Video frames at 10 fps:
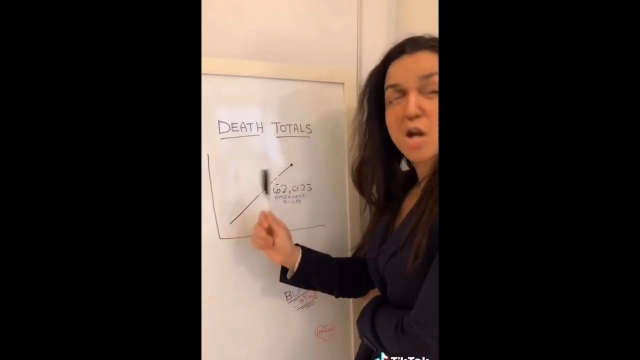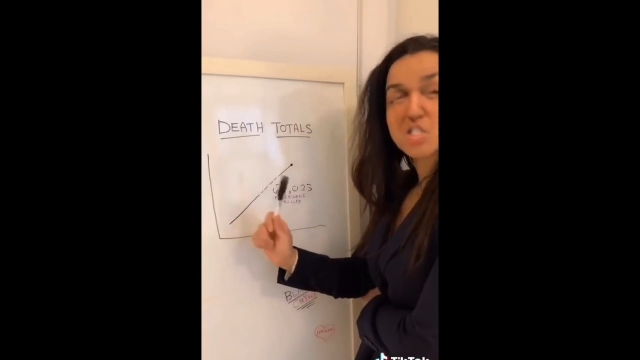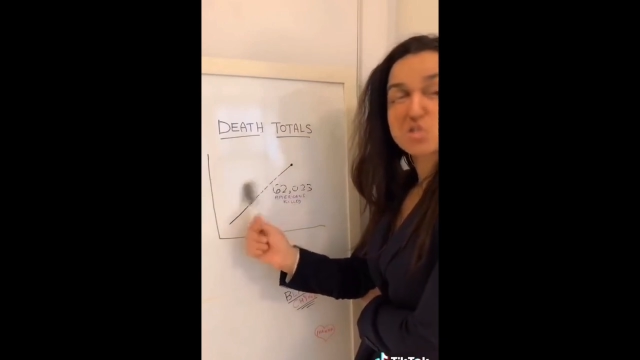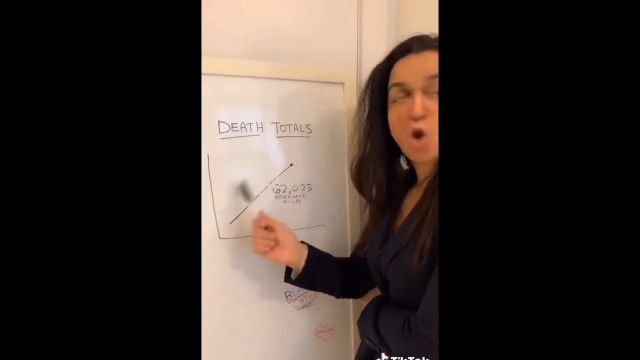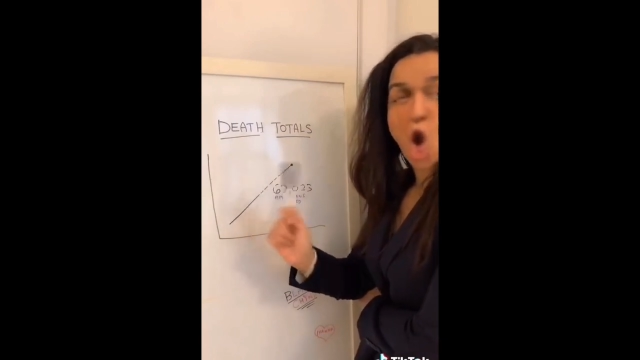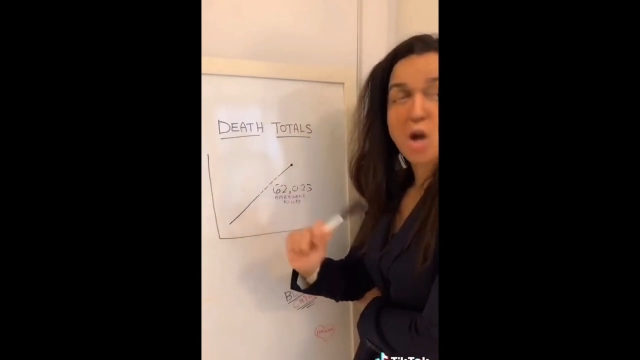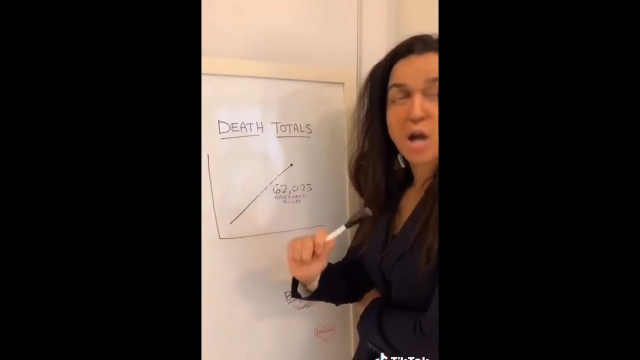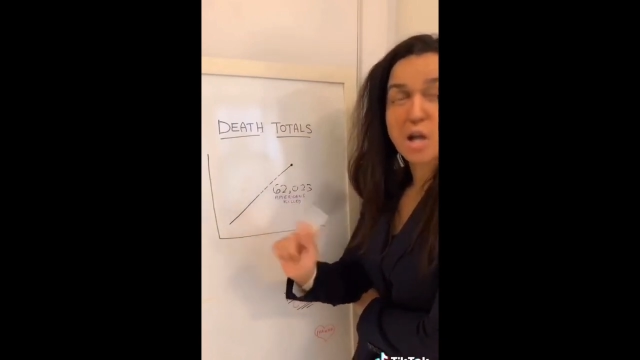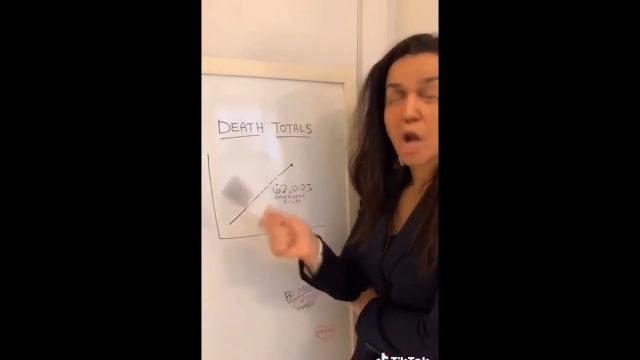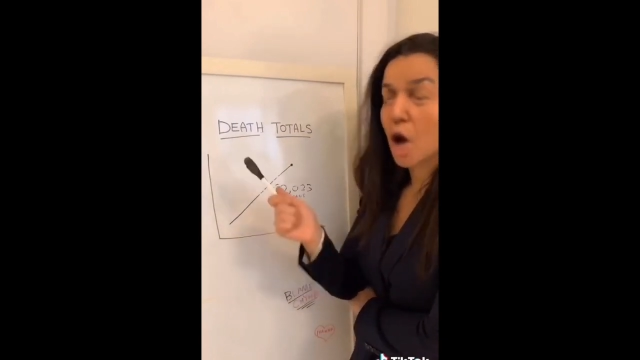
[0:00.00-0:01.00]
very
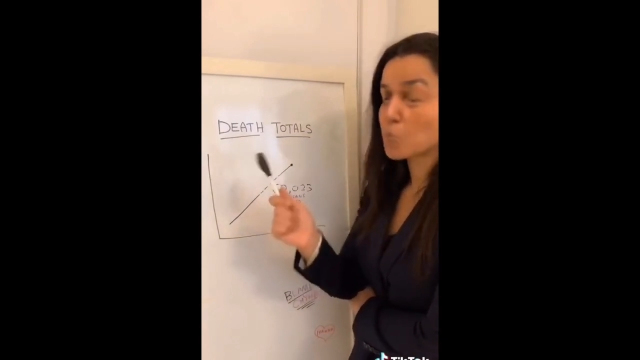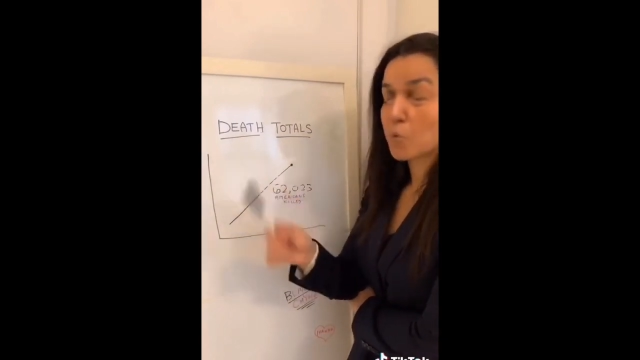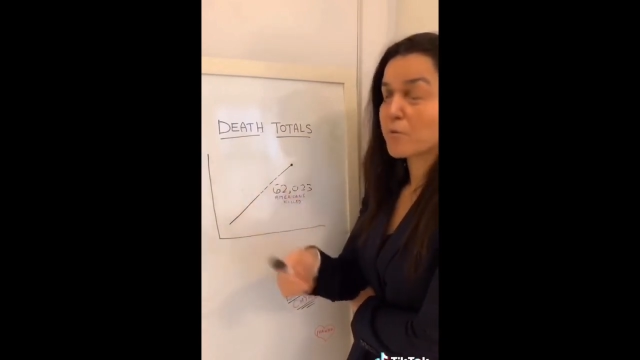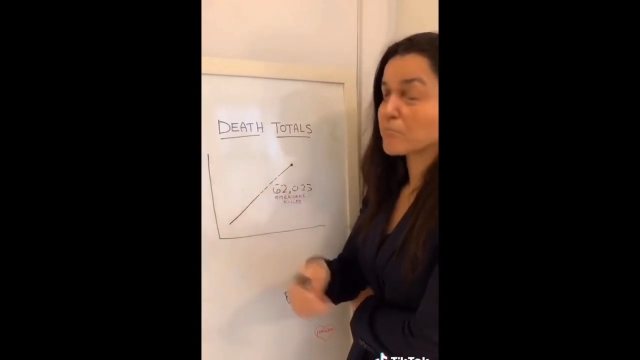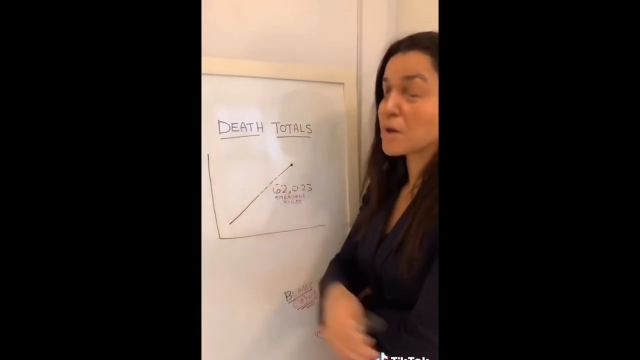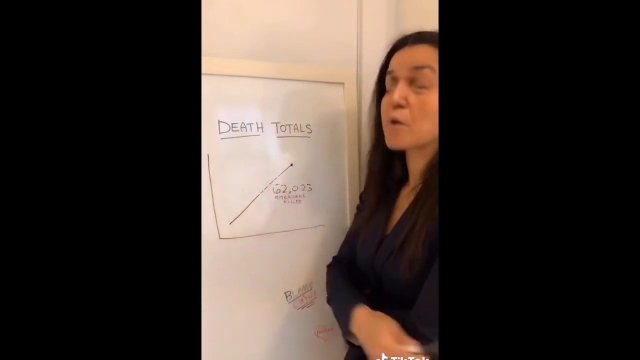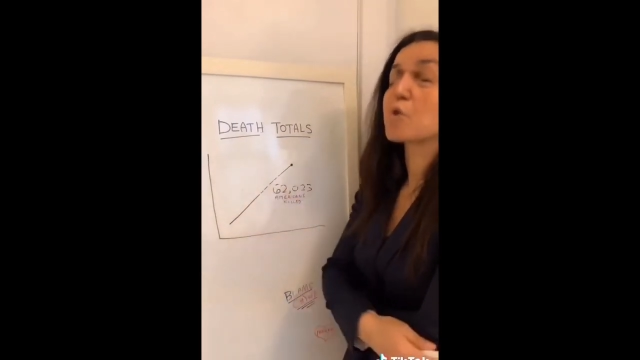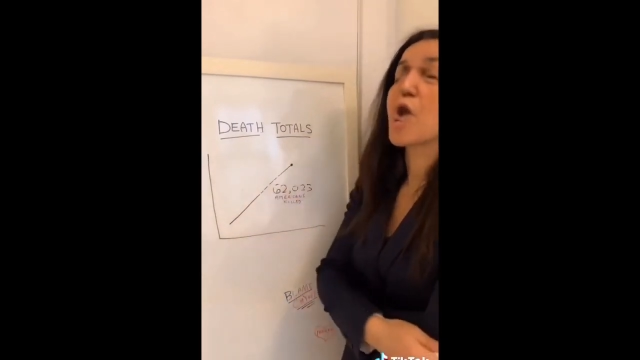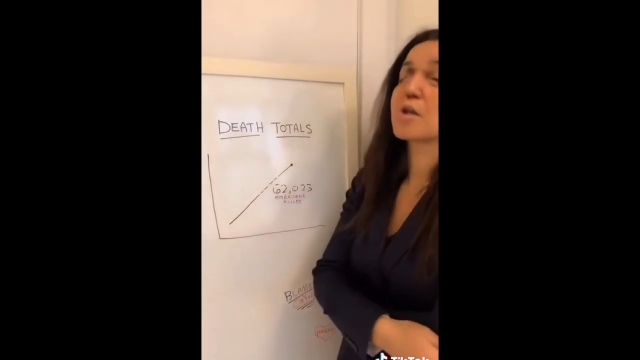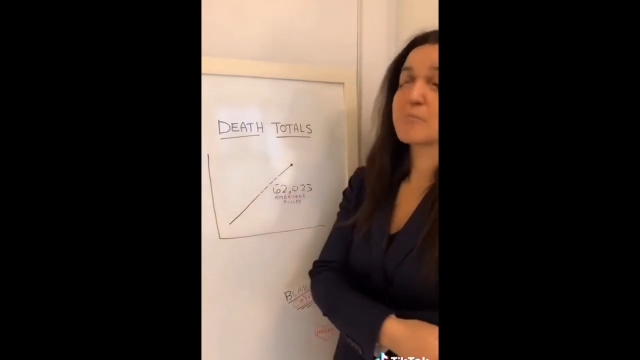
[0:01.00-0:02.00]
strong. We're very
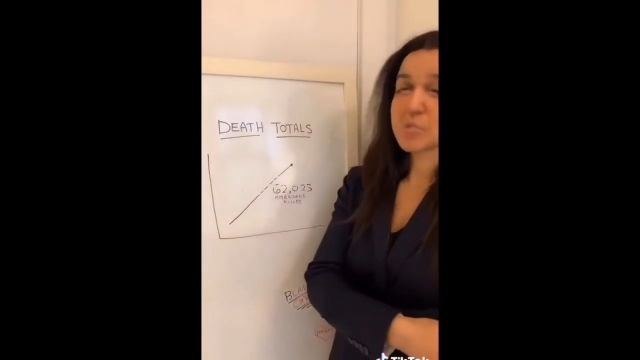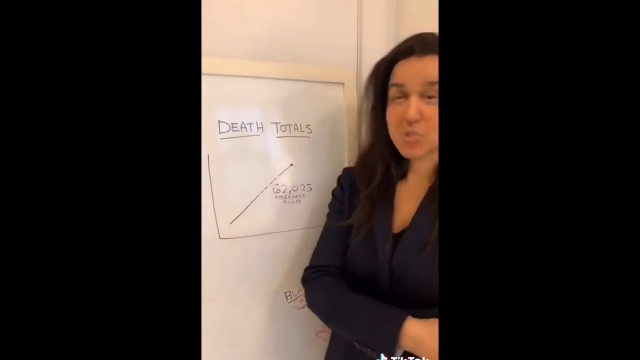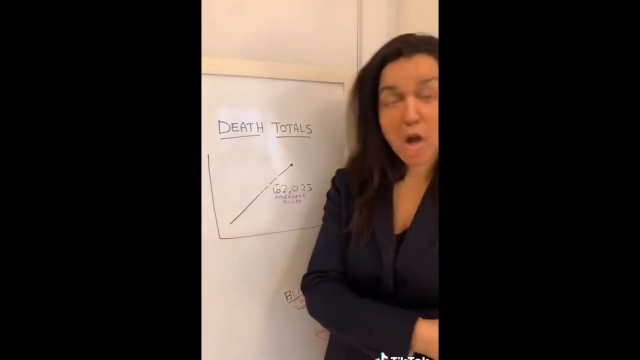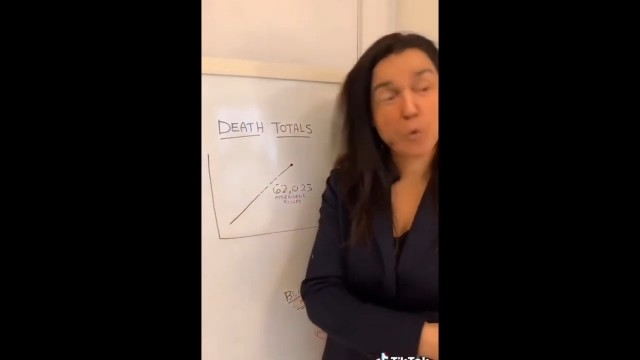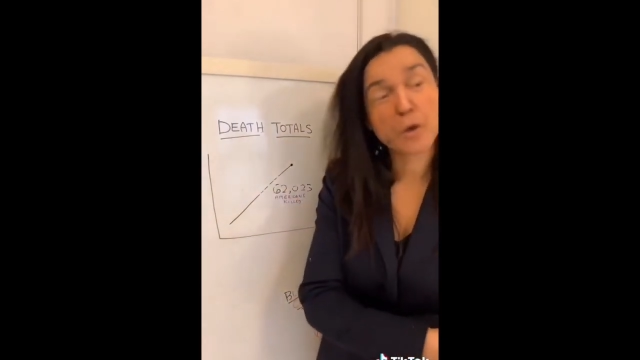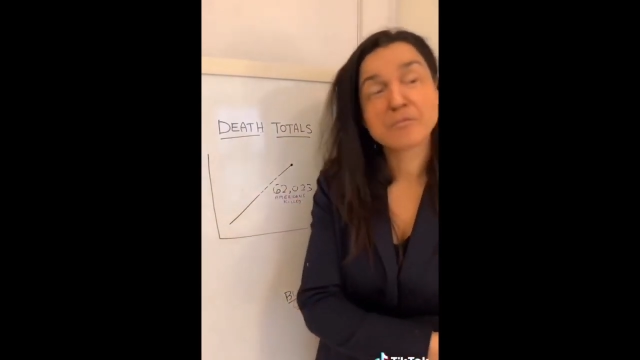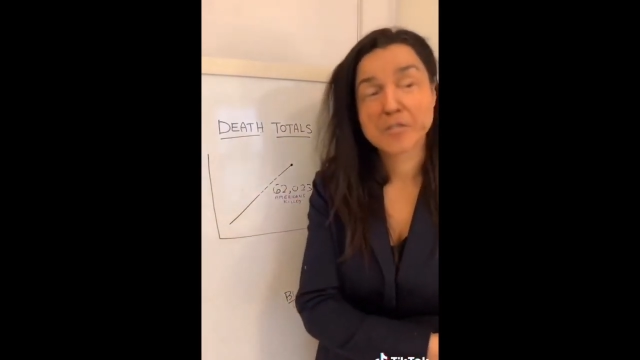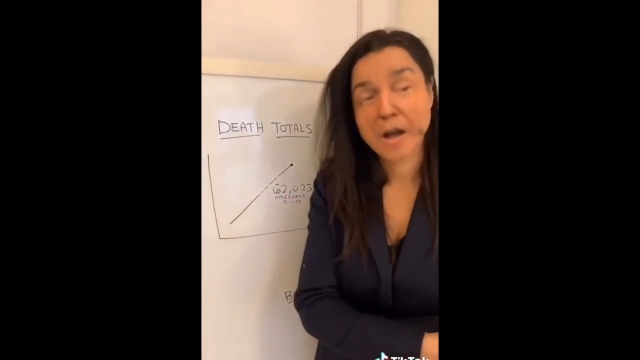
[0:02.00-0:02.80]
proud of the job we've